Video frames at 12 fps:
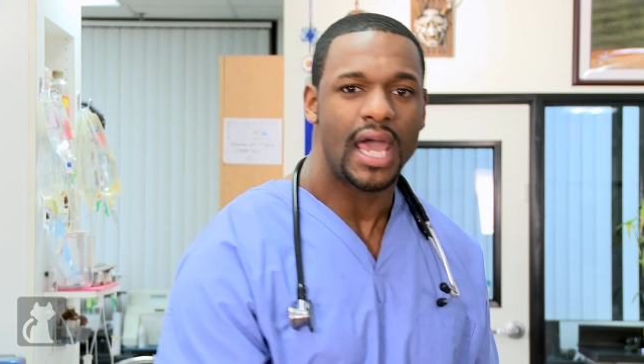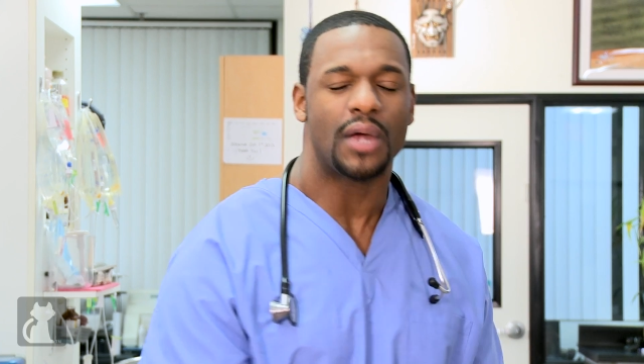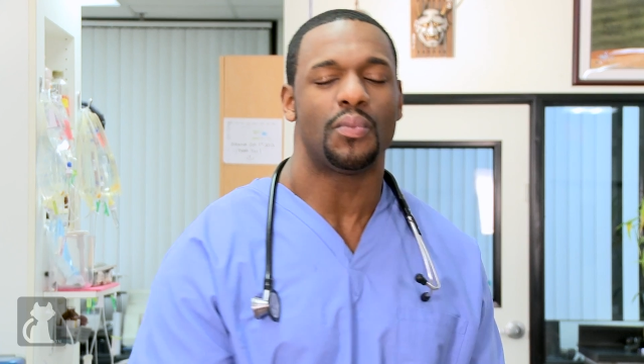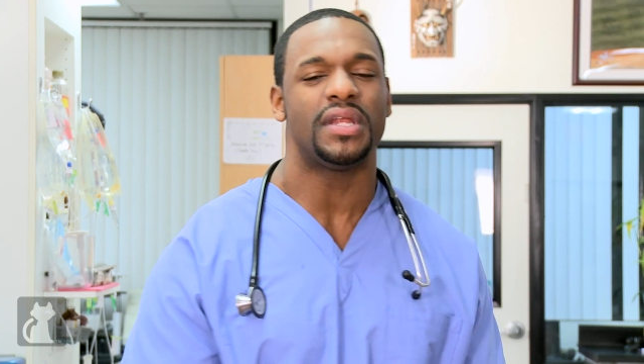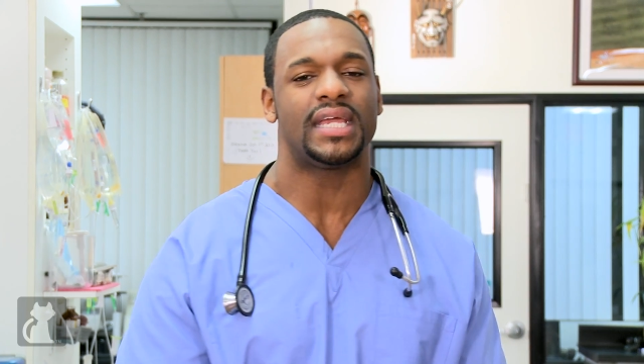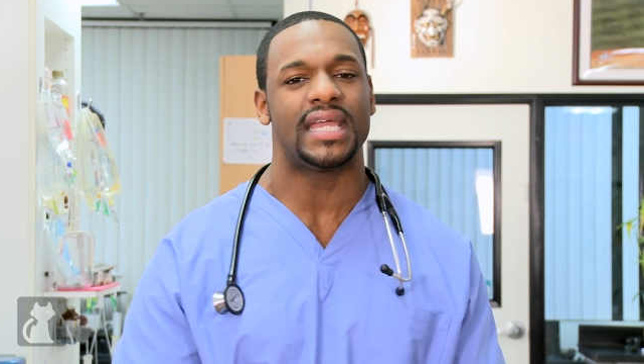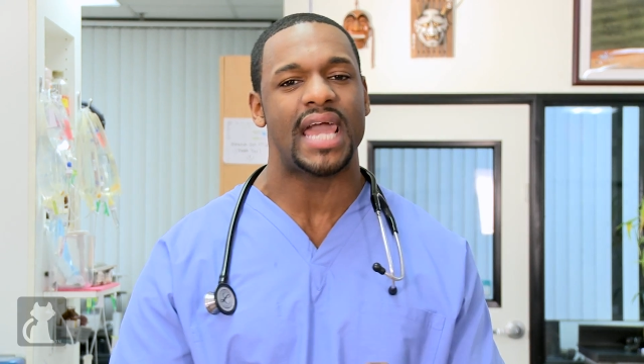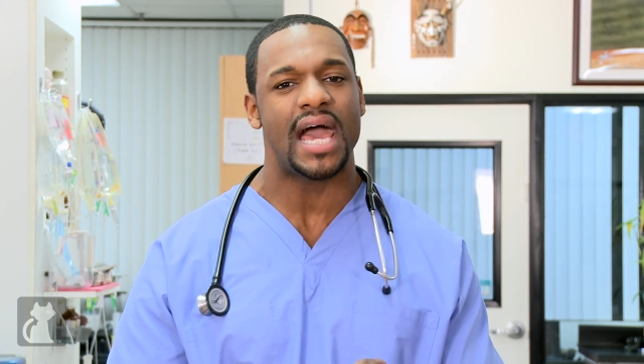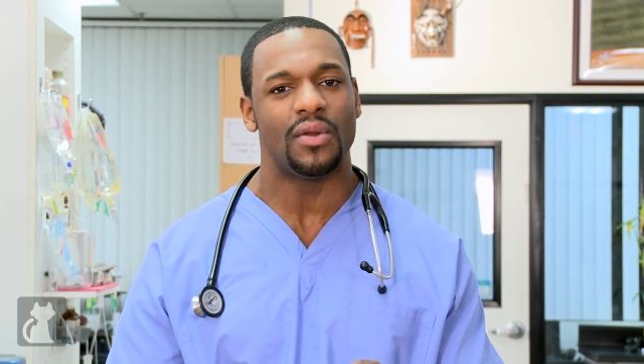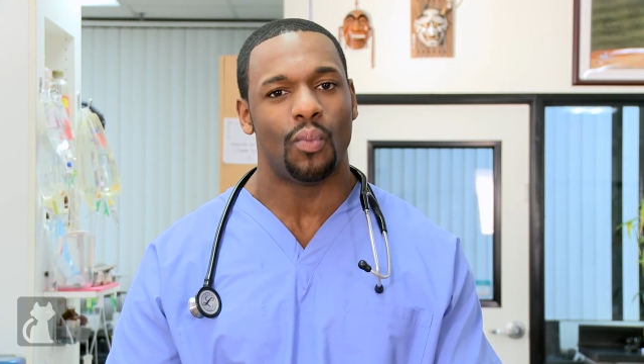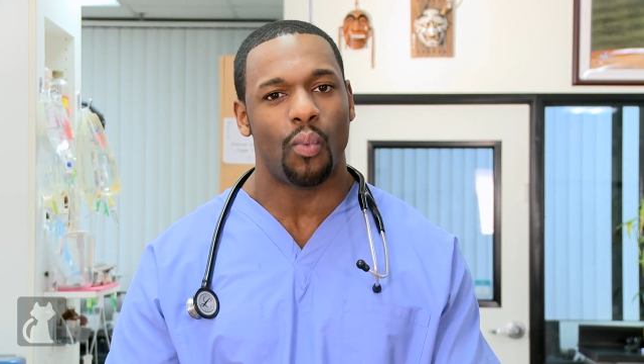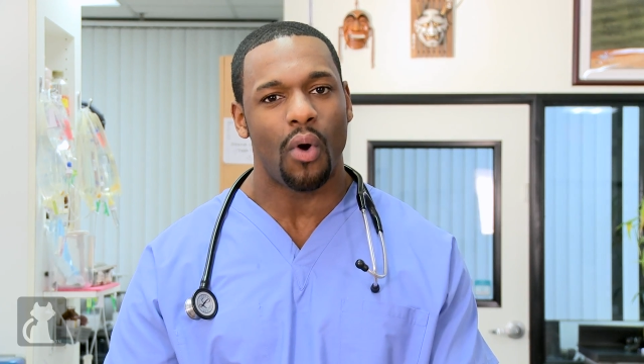and when a
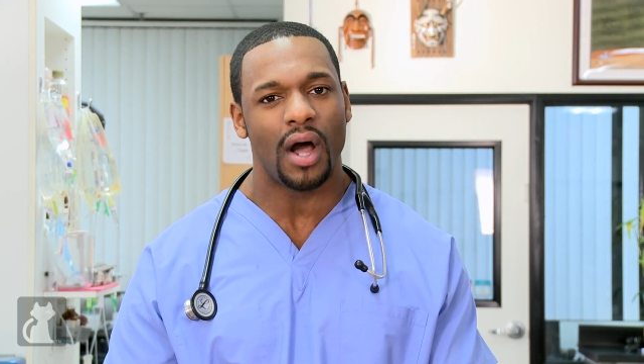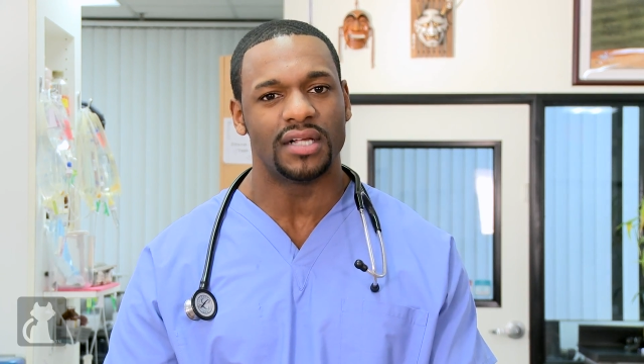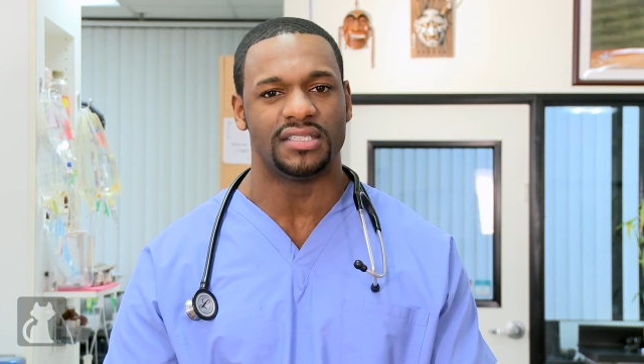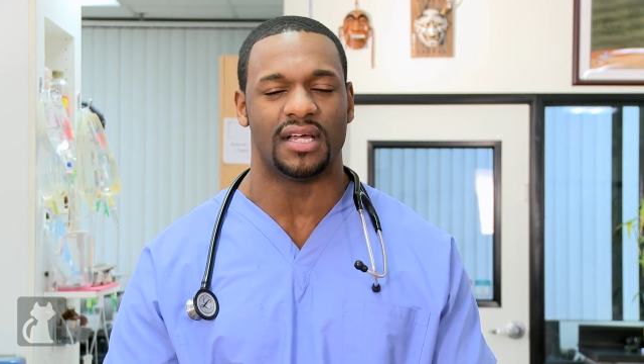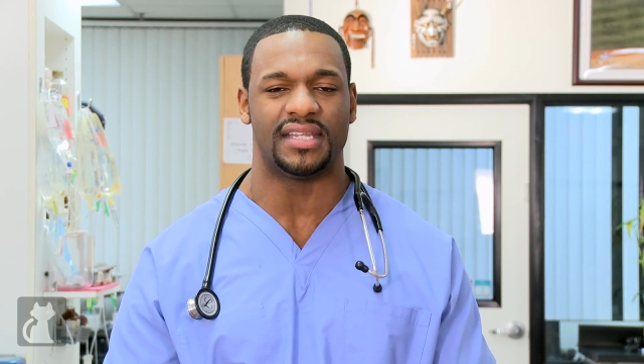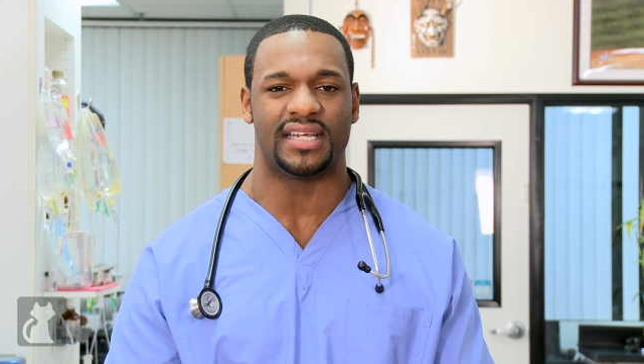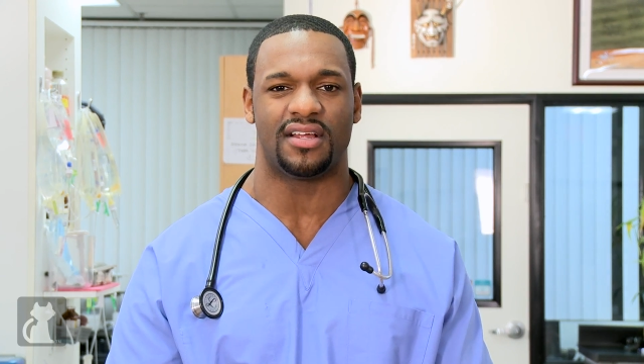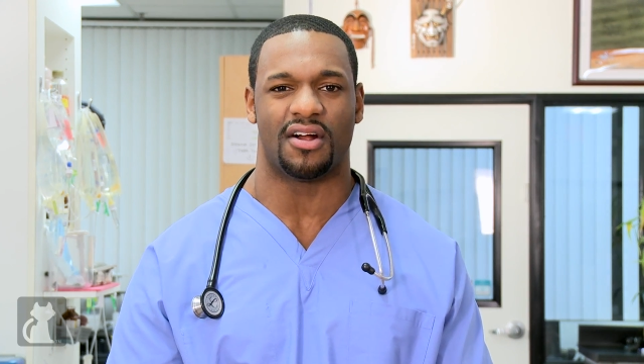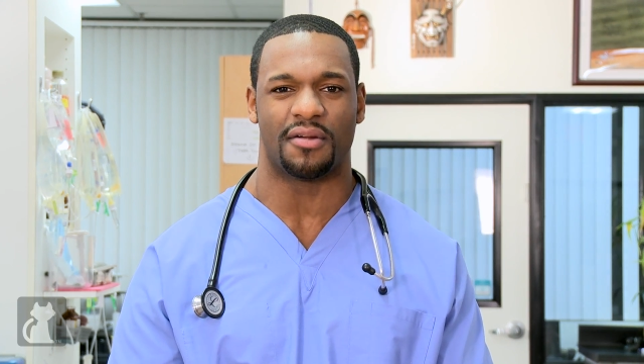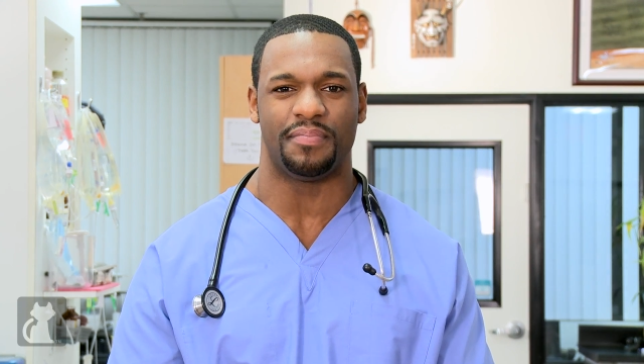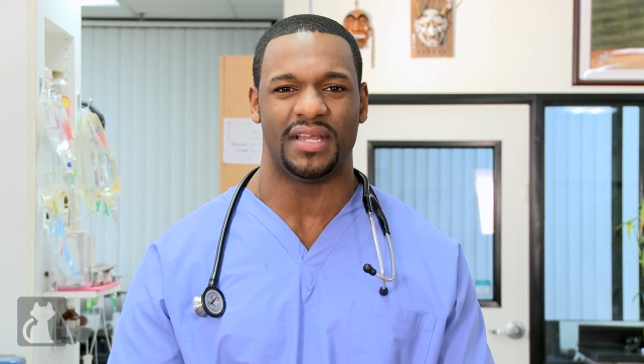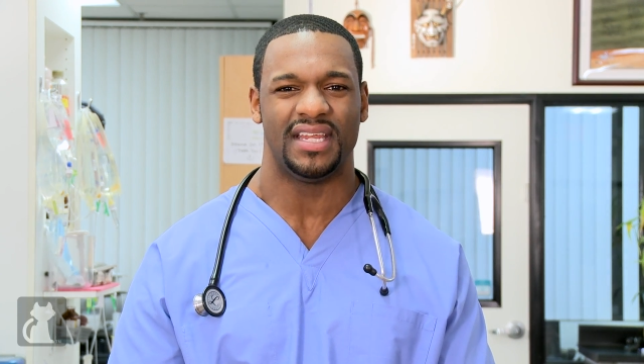cat walks on that
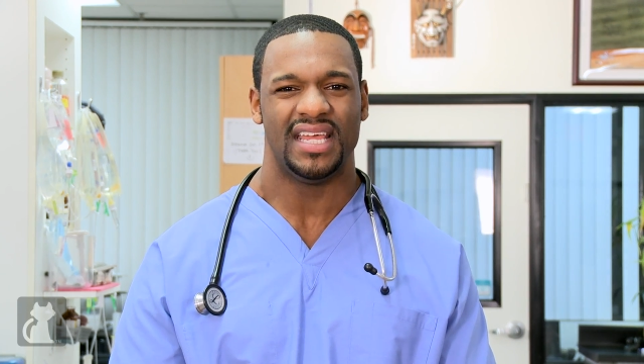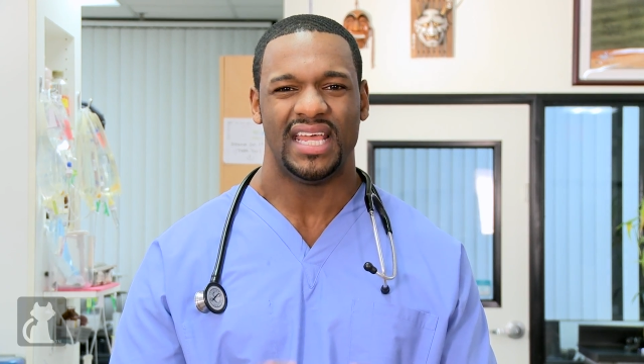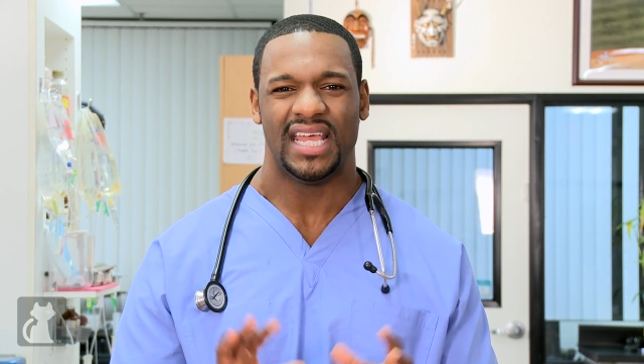carpet,